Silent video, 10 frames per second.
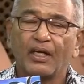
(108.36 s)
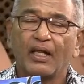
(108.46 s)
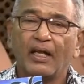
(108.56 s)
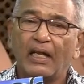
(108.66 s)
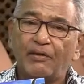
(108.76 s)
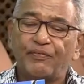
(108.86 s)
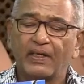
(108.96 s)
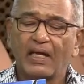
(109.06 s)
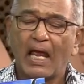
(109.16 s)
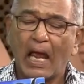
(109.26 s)

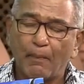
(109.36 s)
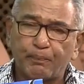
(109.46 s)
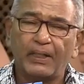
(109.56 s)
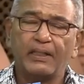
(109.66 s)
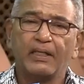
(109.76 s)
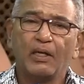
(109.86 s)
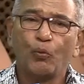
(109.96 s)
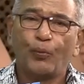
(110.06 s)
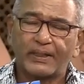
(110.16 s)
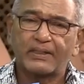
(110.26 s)
Living happily
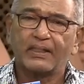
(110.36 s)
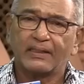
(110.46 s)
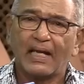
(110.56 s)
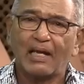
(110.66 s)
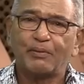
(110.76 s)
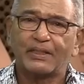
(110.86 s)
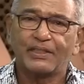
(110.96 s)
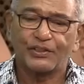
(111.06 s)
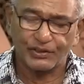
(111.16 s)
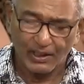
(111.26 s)
with
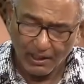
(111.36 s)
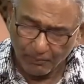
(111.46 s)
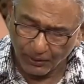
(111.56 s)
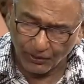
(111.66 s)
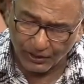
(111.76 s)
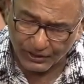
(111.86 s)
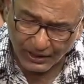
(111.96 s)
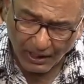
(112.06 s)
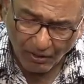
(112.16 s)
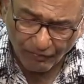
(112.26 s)
diabetes because
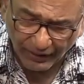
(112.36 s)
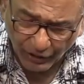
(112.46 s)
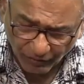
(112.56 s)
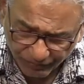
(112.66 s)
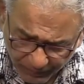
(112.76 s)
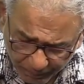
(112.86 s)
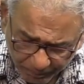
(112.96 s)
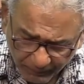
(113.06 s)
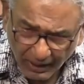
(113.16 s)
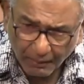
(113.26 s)
very often
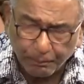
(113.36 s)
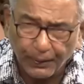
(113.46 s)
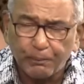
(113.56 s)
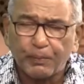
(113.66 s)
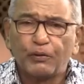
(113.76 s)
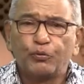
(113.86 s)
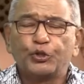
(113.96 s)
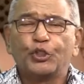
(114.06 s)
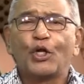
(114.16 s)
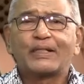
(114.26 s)
people who do
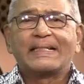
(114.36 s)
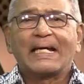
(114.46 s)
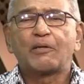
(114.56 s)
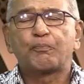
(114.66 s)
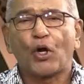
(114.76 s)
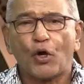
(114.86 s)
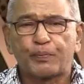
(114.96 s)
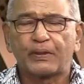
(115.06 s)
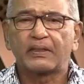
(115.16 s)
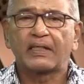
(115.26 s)
not take
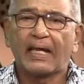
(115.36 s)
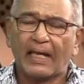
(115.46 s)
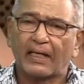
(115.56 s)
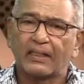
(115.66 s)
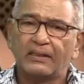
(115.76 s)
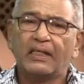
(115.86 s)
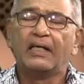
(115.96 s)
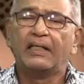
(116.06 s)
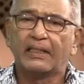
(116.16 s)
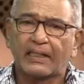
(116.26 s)
proper care,
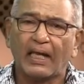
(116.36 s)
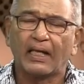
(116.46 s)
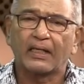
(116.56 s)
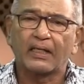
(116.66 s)
early care,